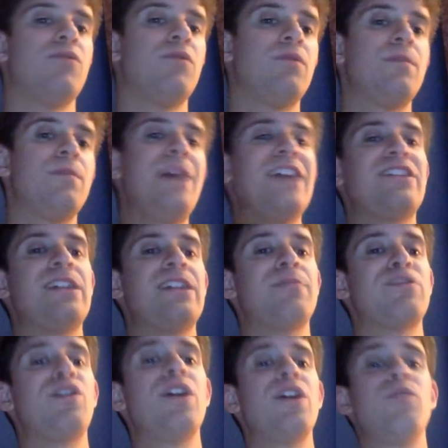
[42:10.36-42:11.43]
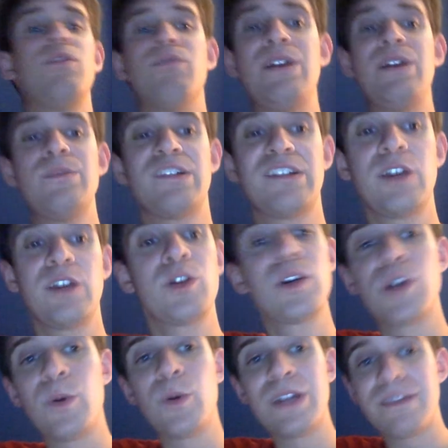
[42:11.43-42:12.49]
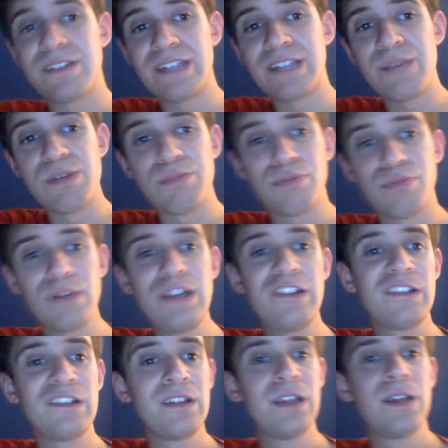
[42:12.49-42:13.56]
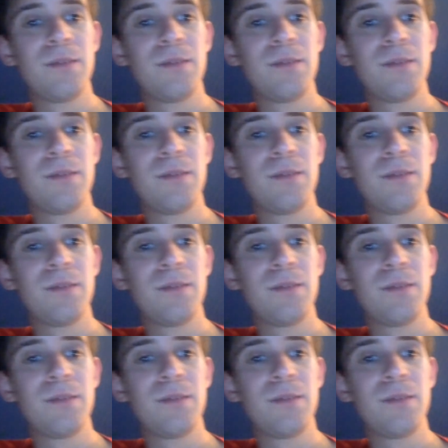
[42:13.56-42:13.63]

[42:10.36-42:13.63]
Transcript: The match ended up starting with Rey Mysterio going after Damian Priest.